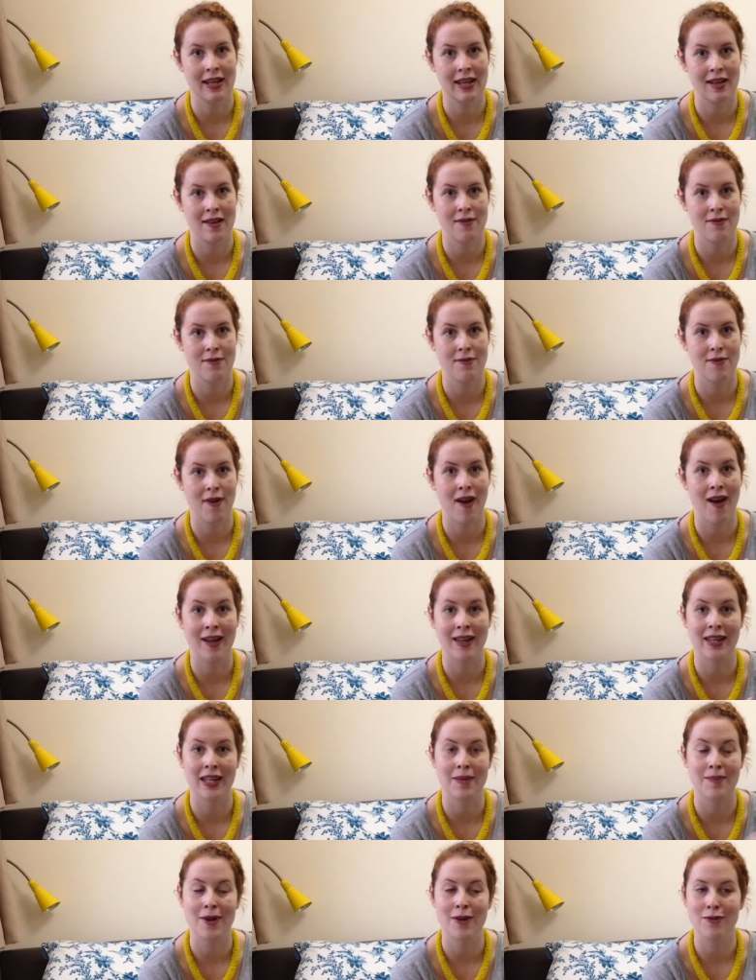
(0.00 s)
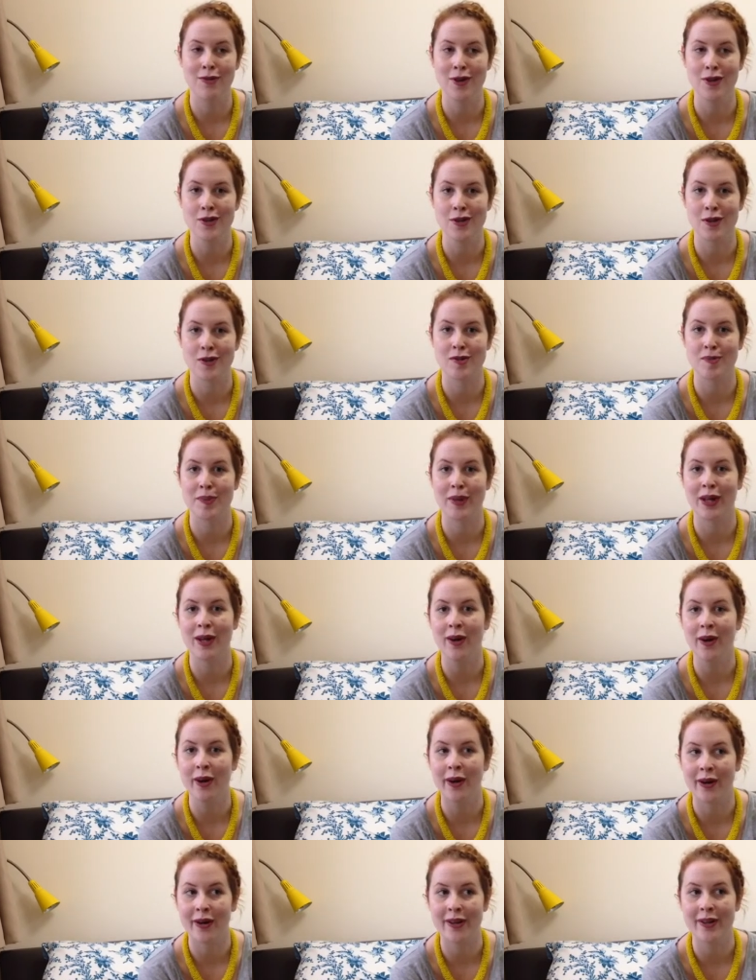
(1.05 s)
if I can get my photos
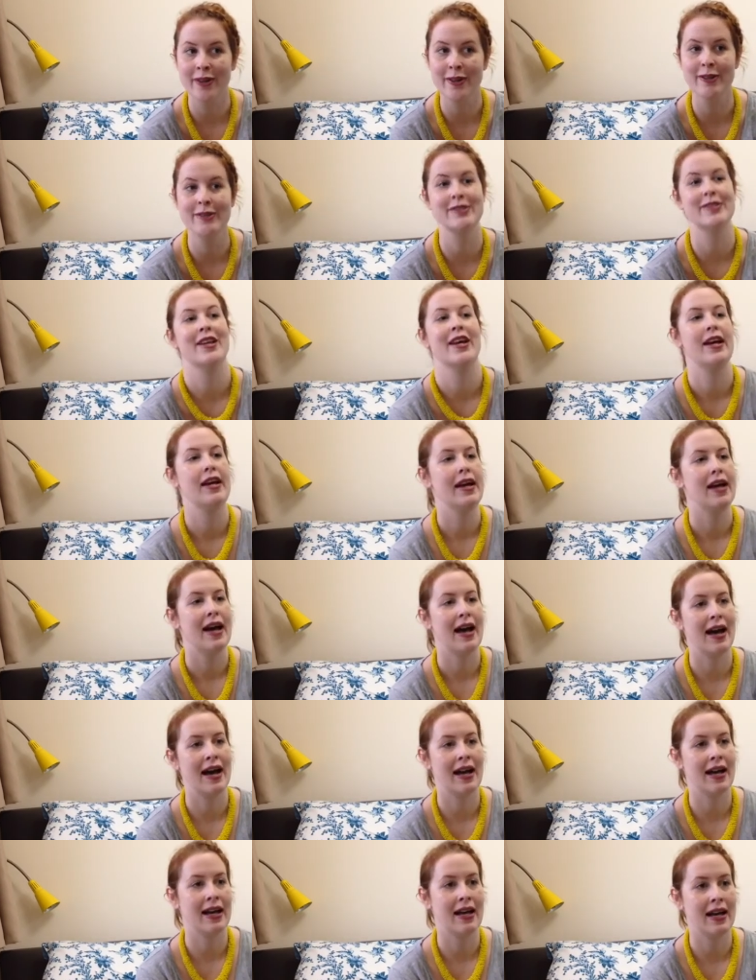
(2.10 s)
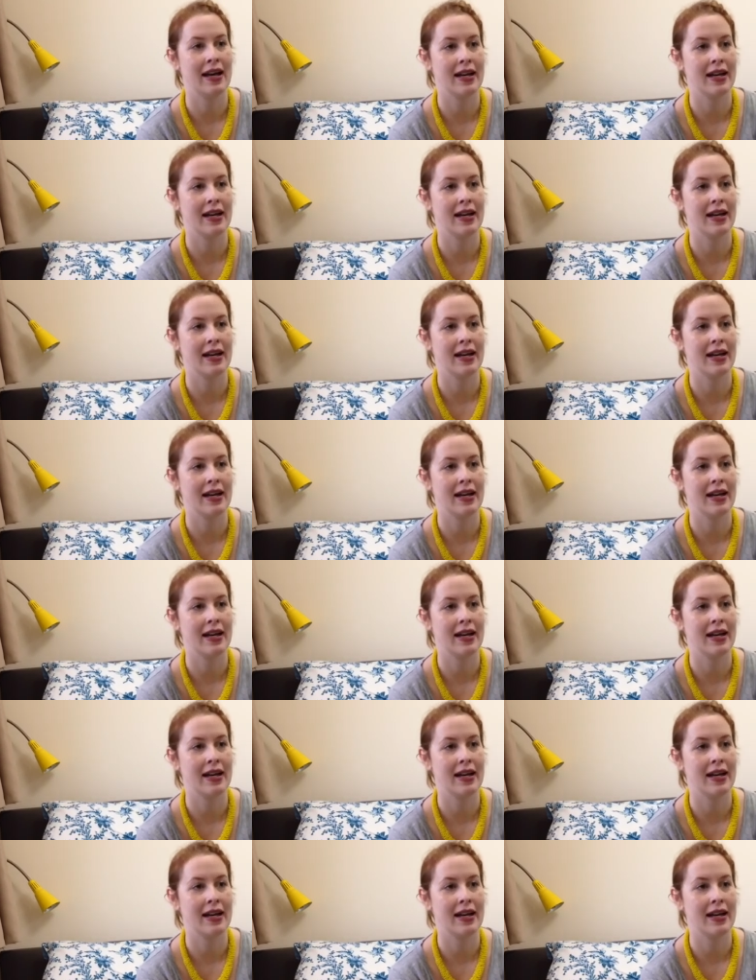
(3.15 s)
because uh,